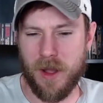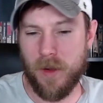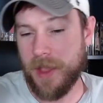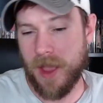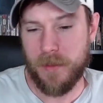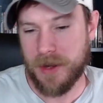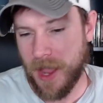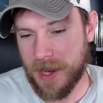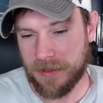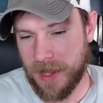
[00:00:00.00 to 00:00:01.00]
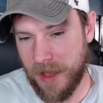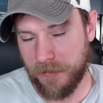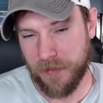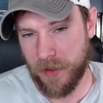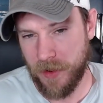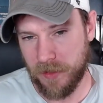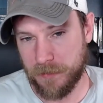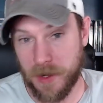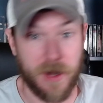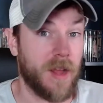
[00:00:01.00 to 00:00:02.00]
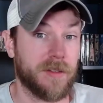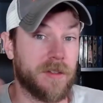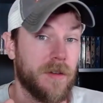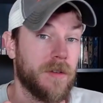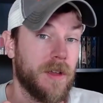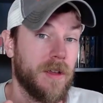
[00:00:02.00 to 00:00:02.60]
oh yeah, it'd be nice to have photos, but it also